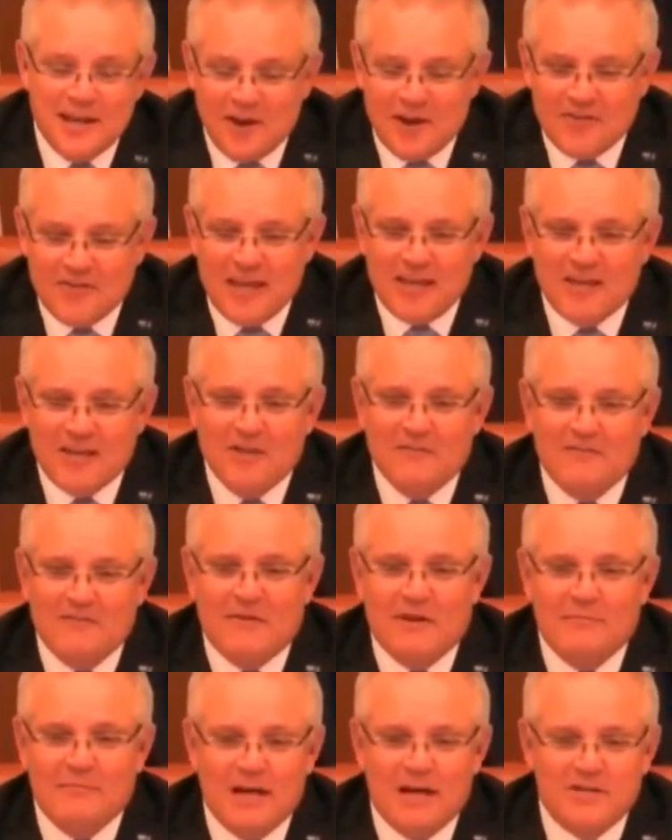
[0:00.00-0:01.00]
And I thank you
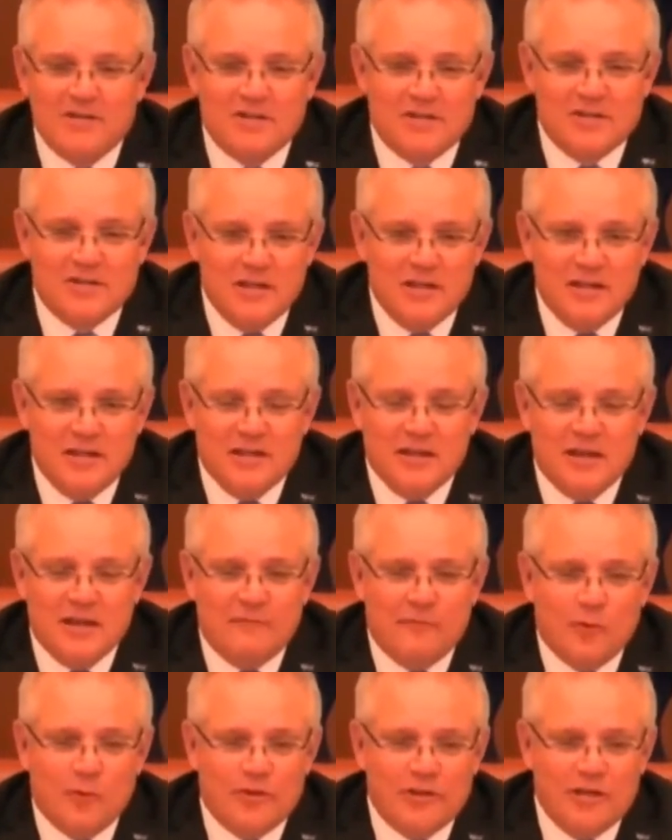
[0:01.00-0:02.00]
very much
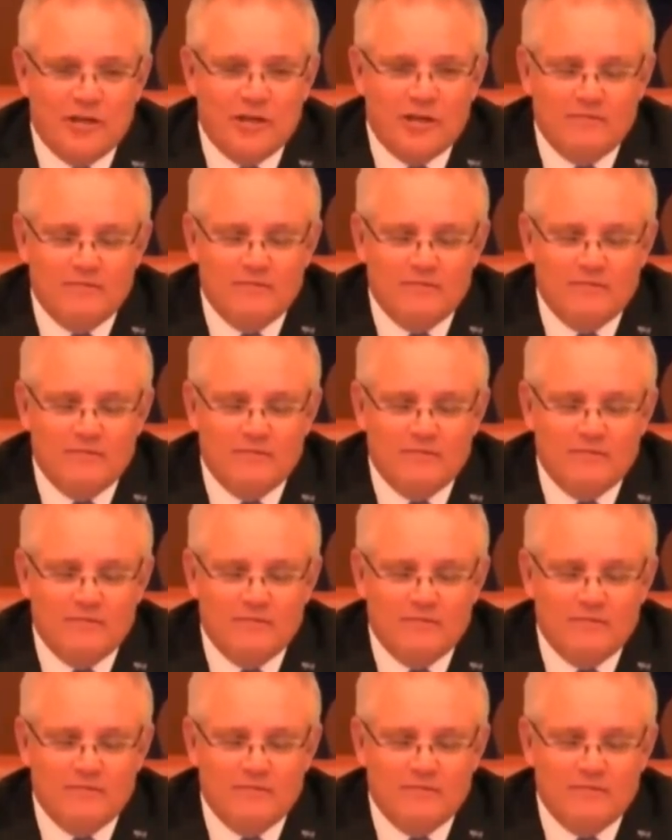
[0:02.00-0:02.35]
for the